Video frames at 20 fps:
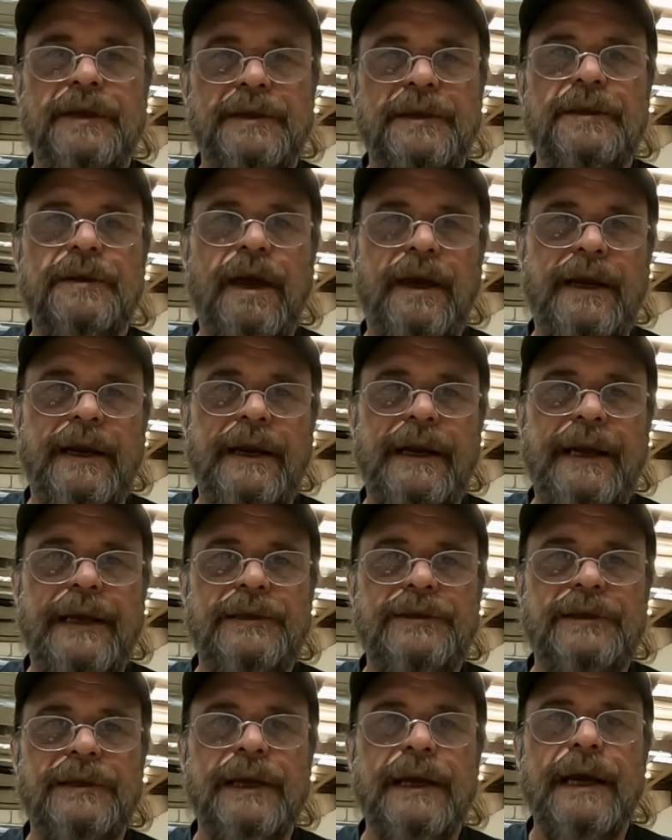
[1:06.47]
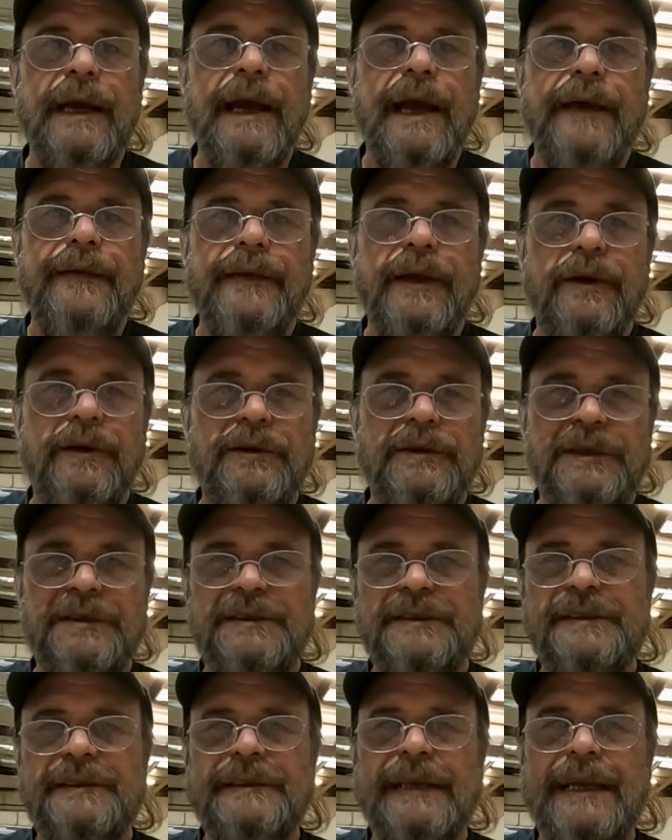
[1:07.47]
to design an engine, they don't
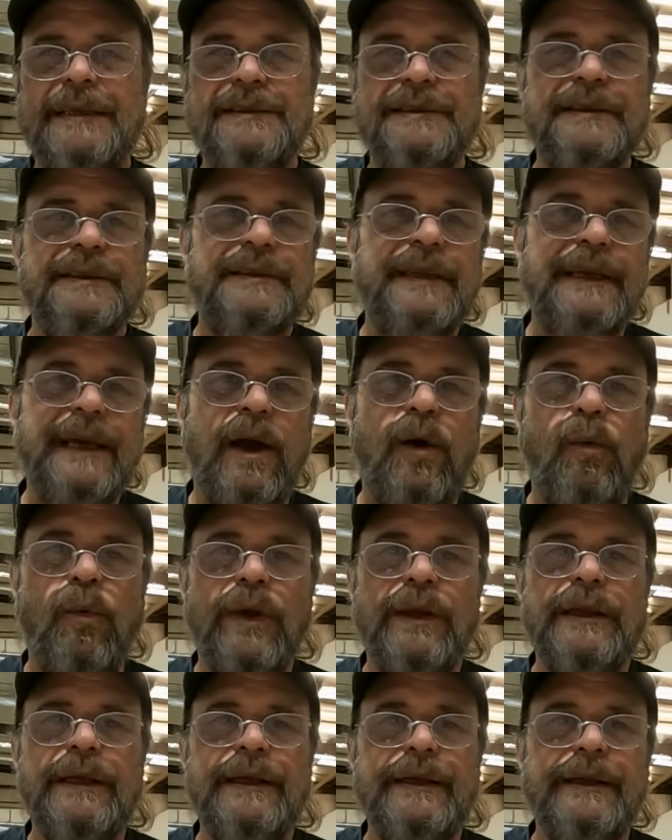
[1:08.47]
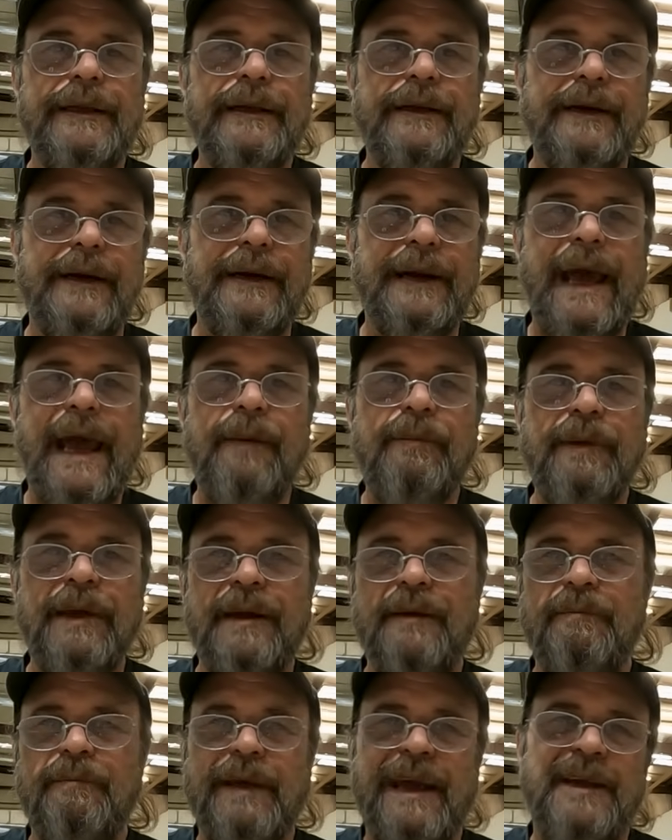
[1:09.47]
just sketch this thing out willy-nilly in a
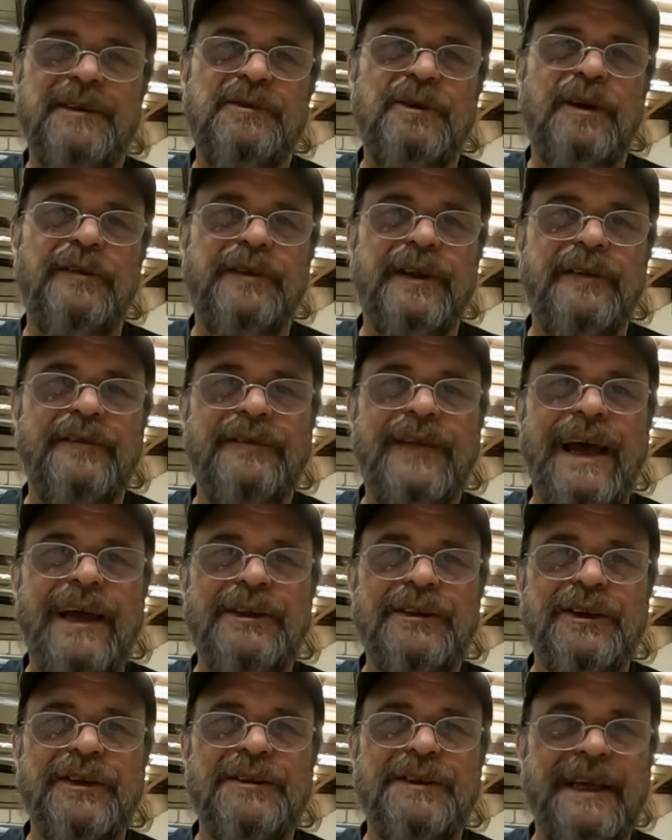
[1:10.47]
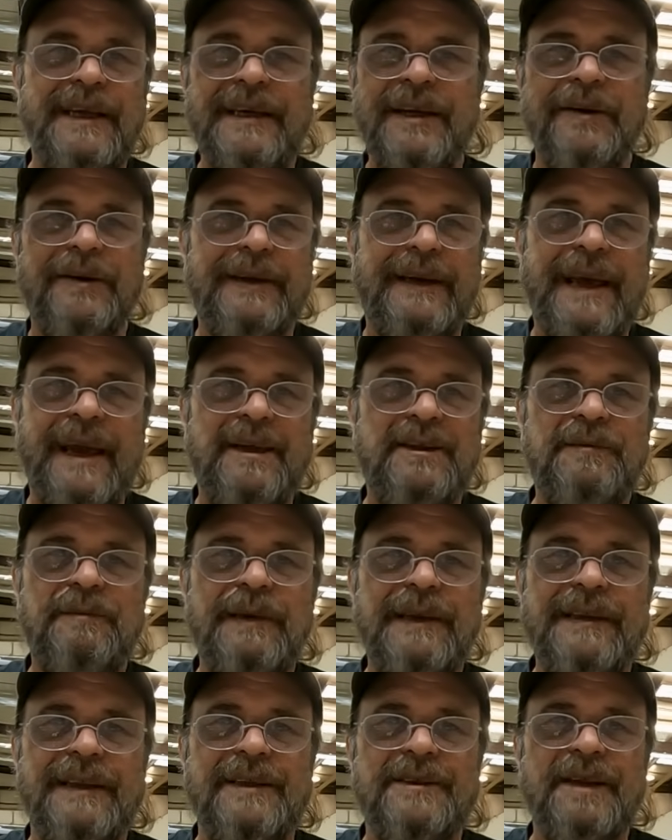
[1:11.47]
napkin and pass it off to the foundry and say, here, cast
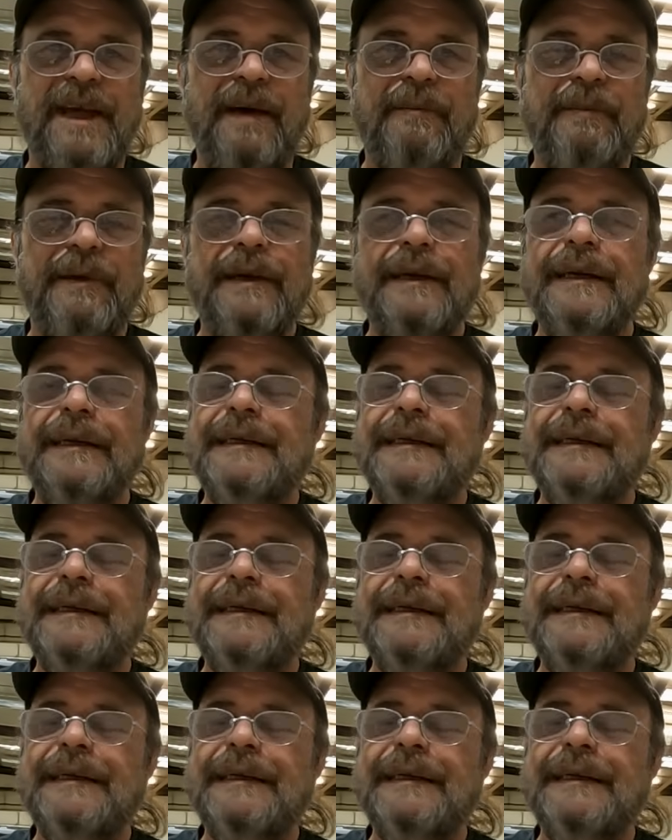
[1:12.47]
me this up.